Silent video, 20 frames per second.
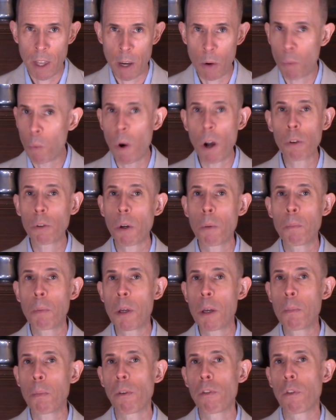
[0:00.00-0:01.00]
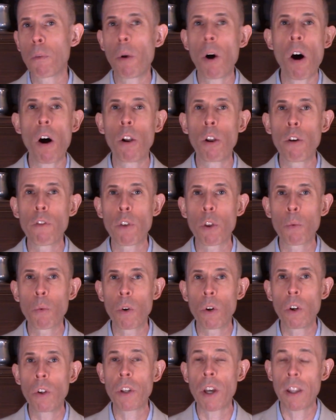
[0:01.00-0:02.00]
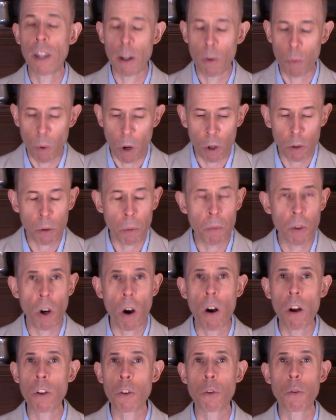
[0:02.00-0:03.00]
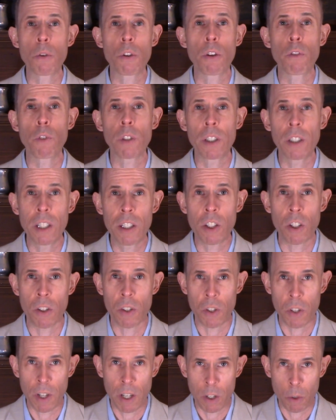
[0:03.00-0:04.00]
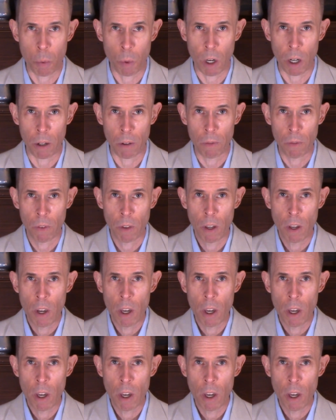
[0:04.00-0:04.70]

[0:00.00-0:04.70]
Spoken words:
They welcomed people from all over the world, and they welcomed all sorts of religions as well.